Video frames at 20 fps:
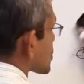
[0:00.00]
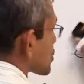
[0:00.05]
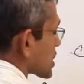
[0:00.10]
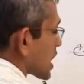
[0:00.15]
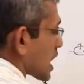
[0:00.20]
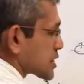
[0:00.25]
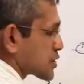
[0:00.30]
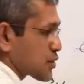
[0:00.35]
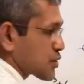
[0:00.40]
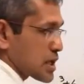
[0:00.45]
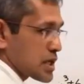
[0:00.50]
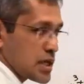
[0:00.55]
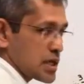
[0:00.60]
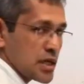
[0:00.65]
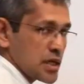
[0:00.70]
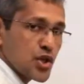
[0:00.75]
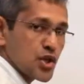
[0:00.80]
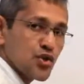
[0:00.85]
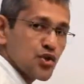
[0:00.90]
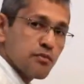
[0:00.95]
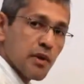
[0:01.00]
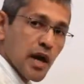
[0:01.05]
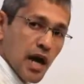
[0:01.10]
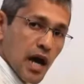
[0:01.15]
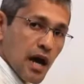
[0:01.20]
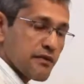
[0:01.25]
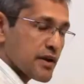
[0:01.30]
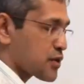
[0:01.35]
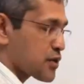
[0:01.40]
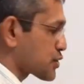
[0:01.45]
naturally, you may
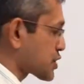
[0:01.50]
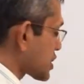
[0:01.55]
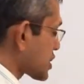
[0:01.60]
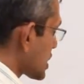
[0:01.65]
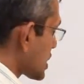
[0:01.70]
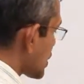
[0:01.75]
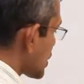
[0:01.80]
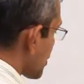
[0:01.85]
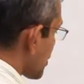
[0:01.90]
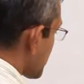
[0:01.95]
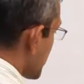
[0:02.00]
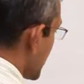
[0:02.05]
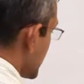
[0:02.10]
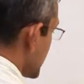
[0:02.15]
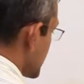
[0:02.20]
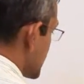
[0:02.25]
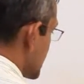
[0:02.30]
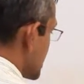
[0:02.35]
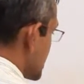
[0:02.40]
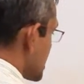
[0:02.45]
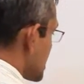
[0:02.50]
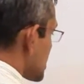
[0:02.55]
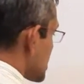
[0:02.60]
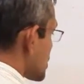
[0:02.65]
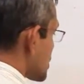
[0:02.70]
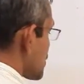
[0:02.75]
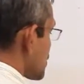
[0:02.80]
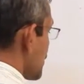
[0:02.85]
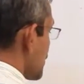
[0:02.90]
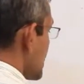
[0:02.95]
have a question in your mind.
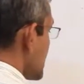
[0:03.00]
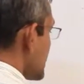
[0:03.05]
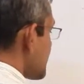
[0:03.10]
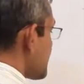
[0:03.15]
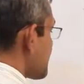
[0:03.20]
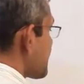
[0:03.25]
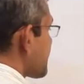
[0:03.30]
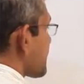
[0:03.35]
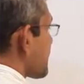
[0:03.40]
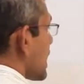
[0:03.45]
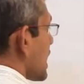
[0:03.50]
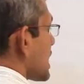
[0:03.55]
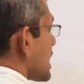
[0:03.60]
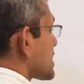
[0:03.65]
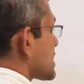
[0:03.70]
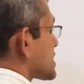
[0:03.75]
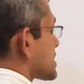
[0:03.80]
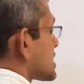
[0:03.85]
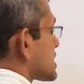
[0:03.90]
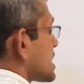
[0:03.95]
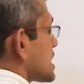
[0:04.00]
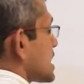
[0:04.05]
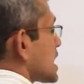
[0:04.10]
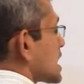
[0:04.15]
So if I see a